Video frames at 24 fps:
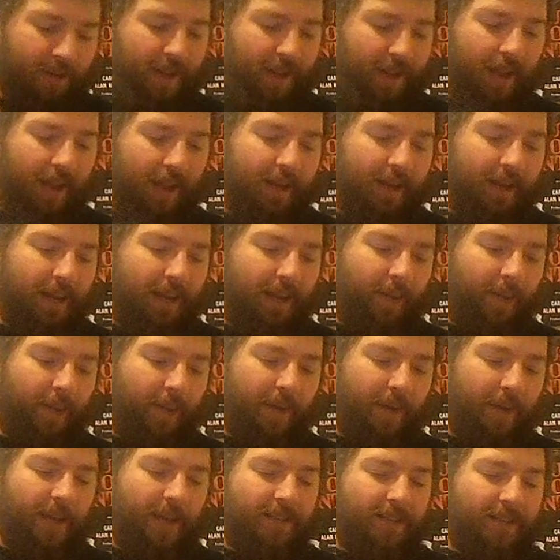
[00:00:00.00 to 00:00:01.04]
I bet
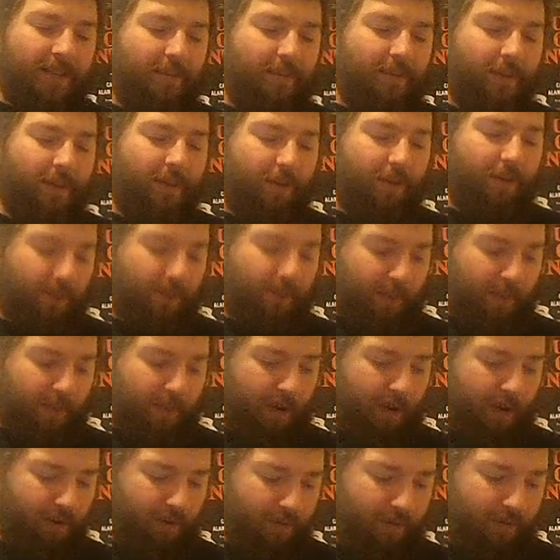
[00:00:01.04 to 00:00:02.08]
it has something to do with a
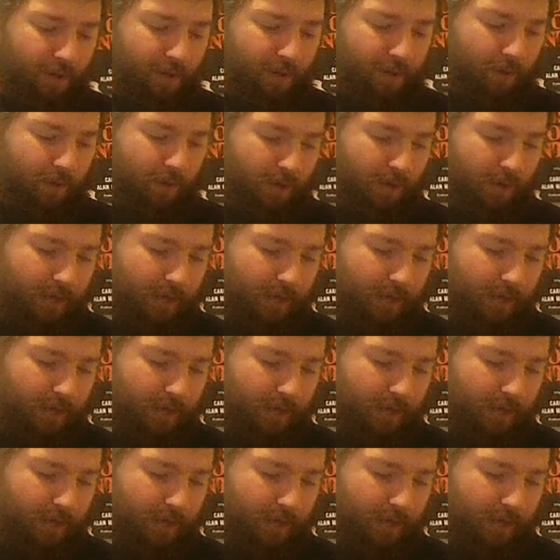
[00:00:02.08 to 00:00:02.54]
microphone.